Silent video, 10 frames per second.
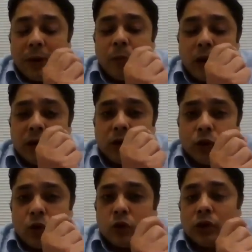pinpoint
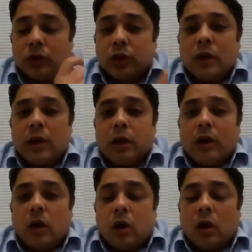source
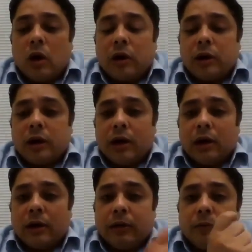or
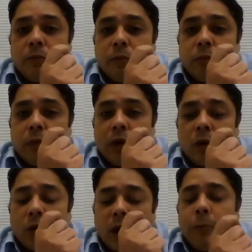
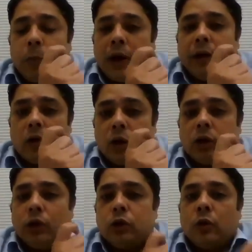one point
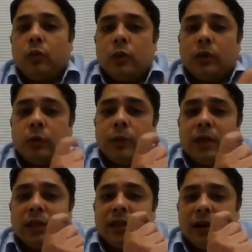on the tube, which would
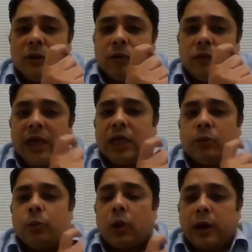be the
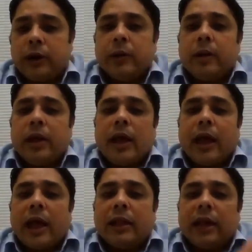weakest point.
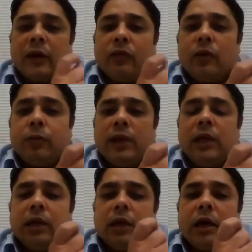And that would
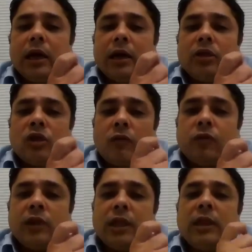be
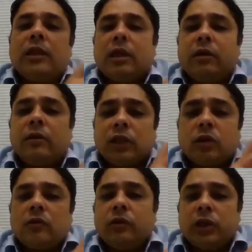softer than the
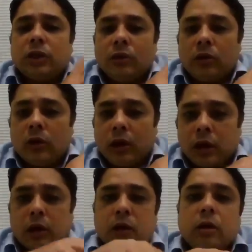rest of the region
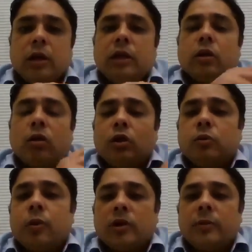in the
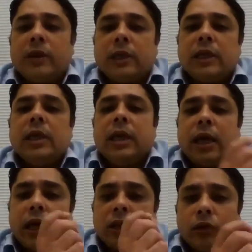close proximity.
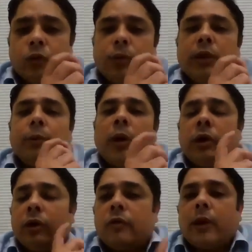And this would be the
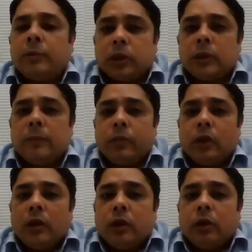point of rupture.
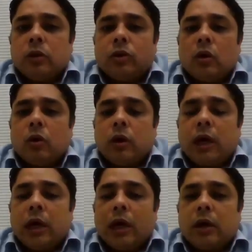So